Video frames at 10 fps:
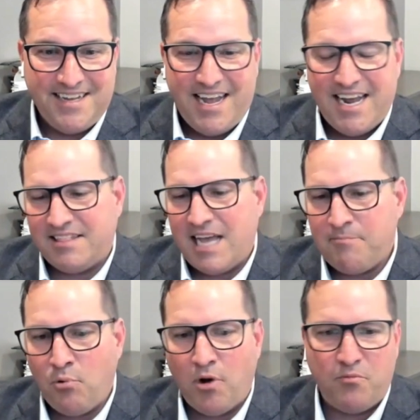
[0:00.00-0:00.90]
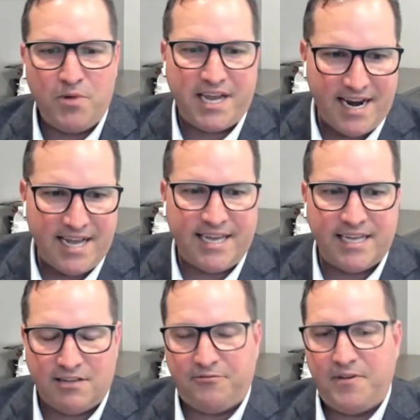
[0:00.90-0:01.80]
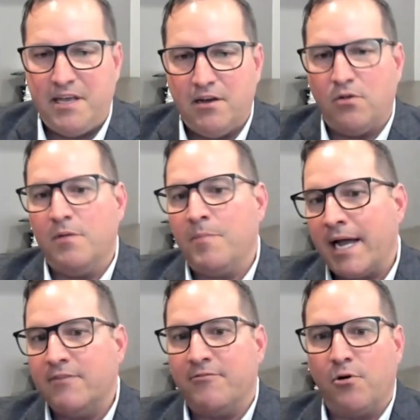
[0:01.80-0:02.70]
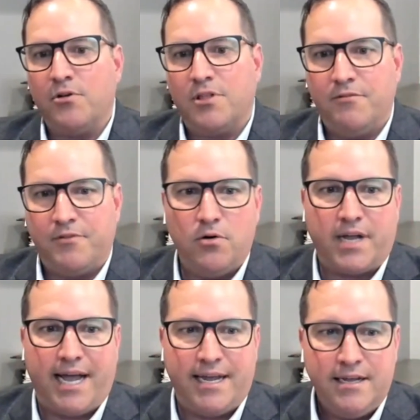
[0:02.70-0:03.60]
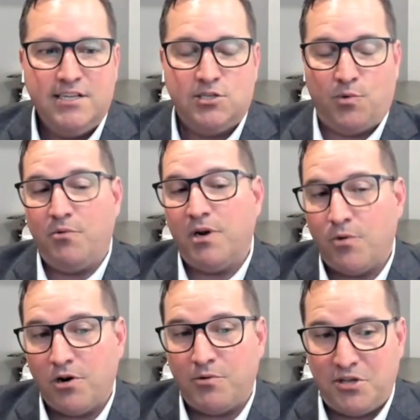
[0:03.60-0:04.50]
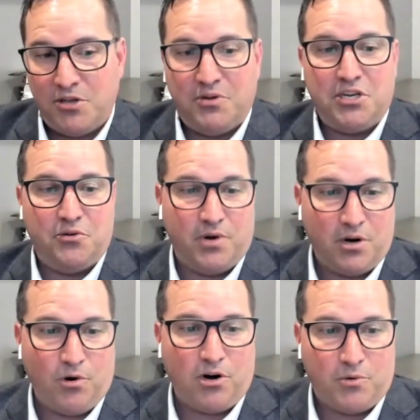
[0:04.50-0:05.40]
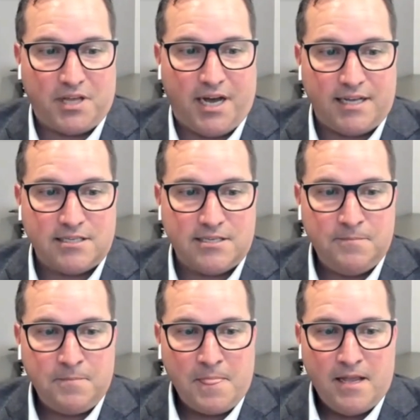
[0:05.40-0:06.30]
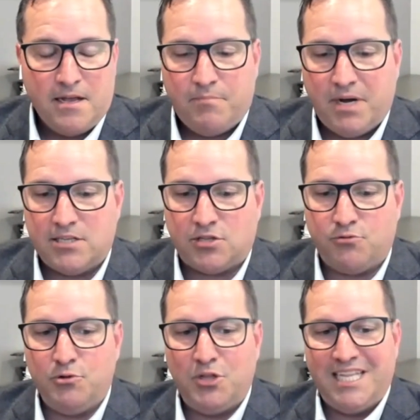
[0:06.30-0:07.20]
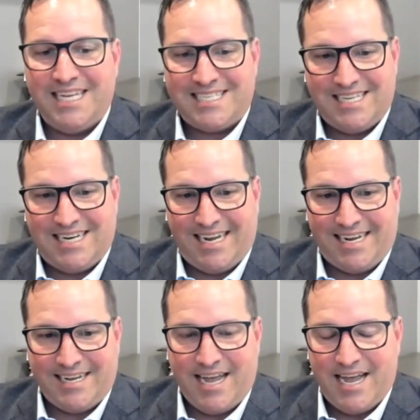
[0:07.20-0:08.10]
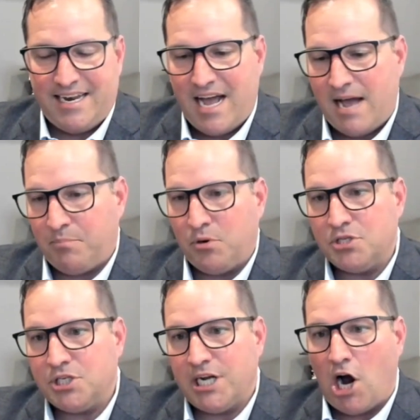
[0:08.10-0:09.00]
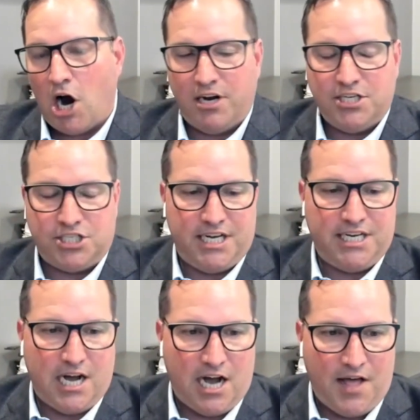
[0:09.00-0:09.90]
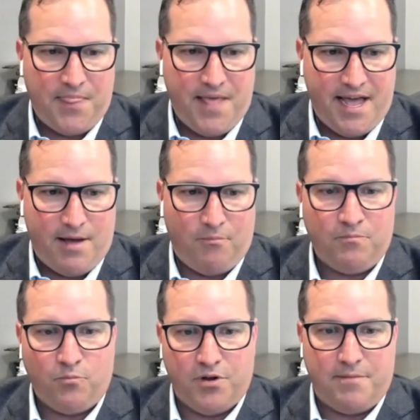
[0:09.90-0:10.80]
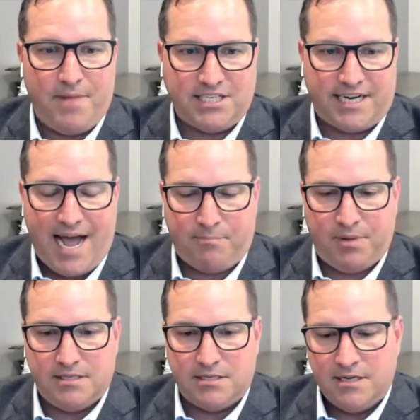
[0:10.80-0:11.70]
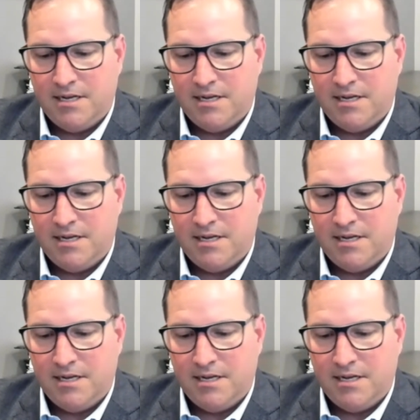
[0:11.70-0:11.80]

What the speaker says: And at that point, we kind of get the back and forth of, okay, do we want to work with you and do you want to work with us? But it's through listening and not pushing our agenda on them where the magic happens.